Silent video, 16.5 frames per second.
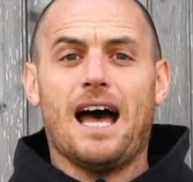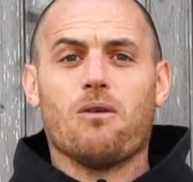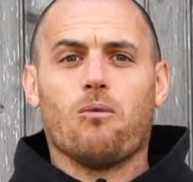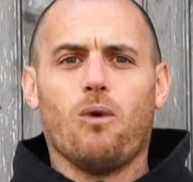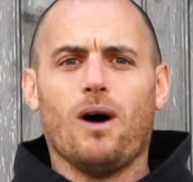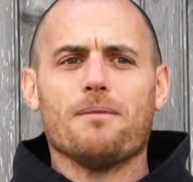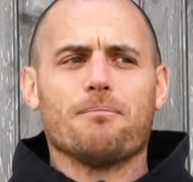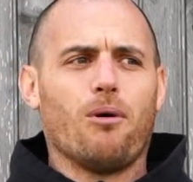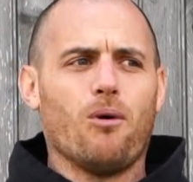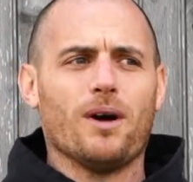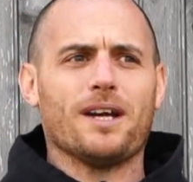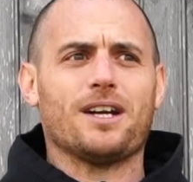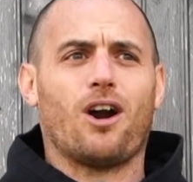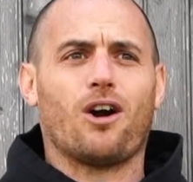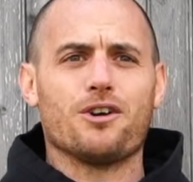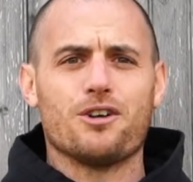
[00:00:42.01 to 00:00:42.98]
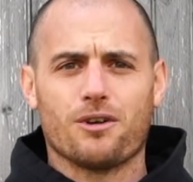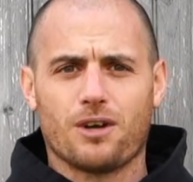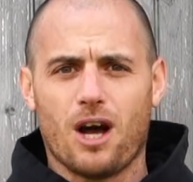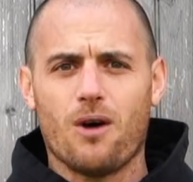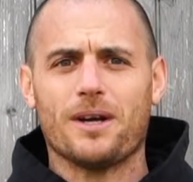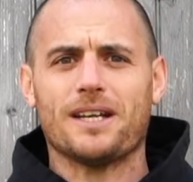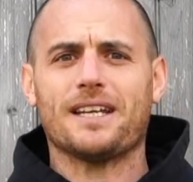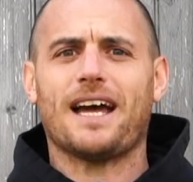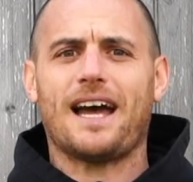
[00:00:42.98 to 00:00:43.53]
At what point are
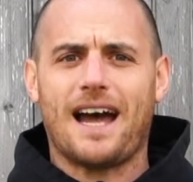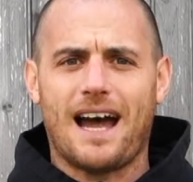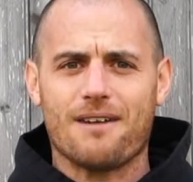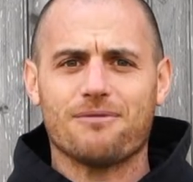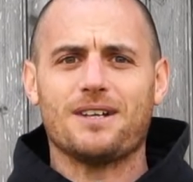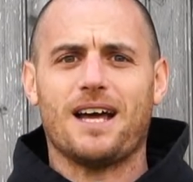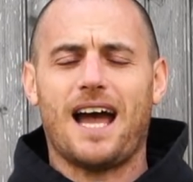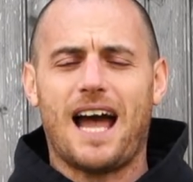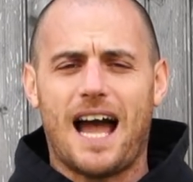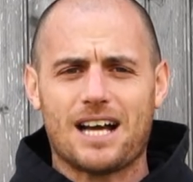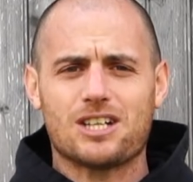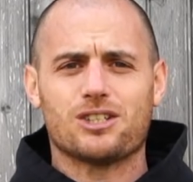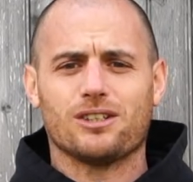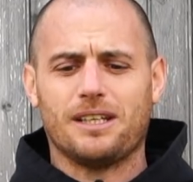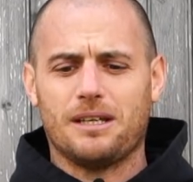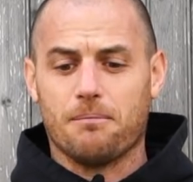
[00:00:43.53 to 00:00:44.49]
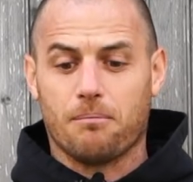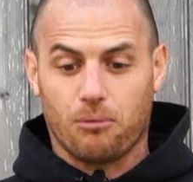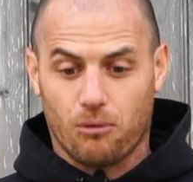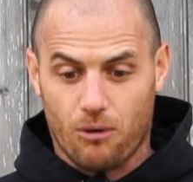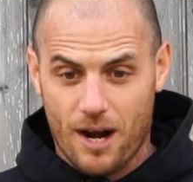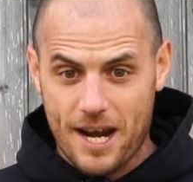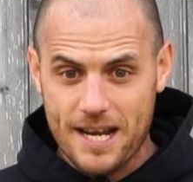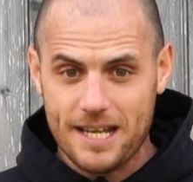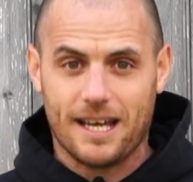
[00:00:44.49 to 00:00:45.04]
you going to have to actually
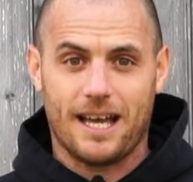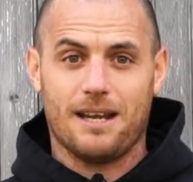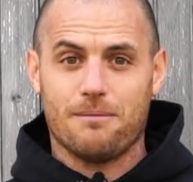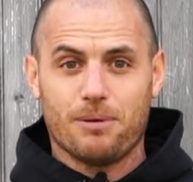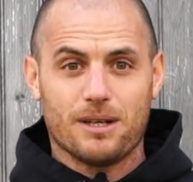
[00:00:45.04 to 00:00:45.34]
brake